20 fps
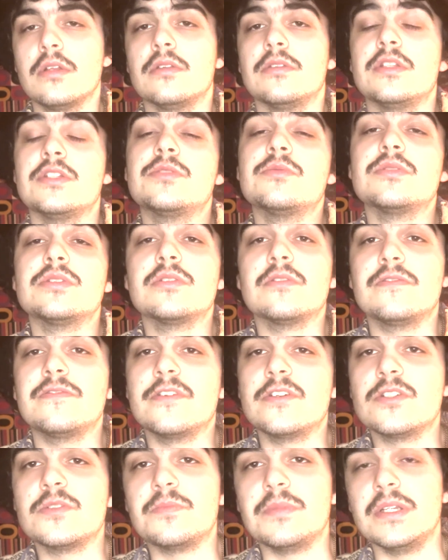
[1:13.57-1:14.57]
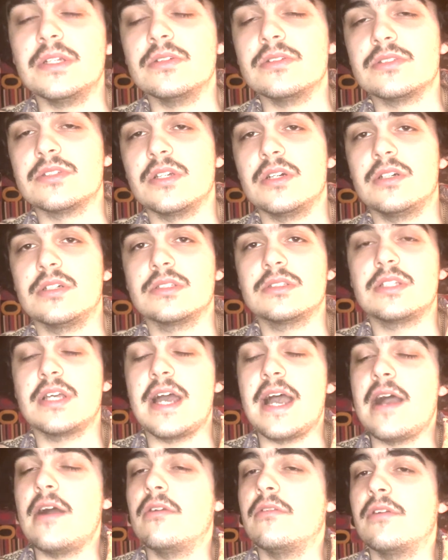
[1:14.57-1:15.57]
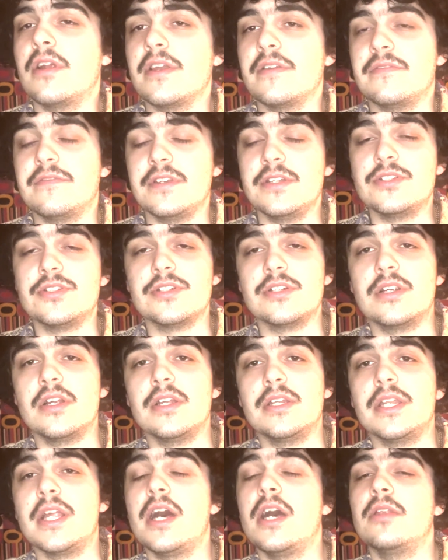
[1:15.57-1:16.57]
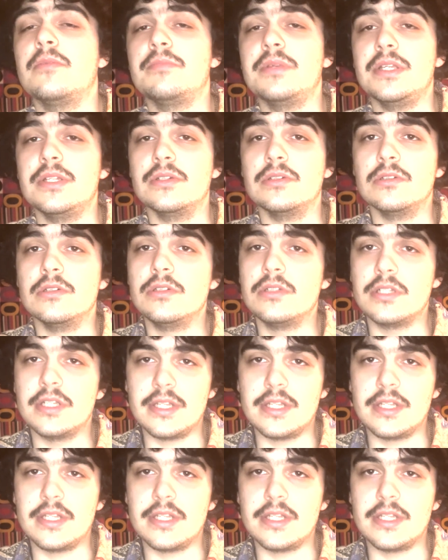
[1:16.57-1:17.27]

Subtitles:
This was the first Beatles song to outright feature a non-Beatle,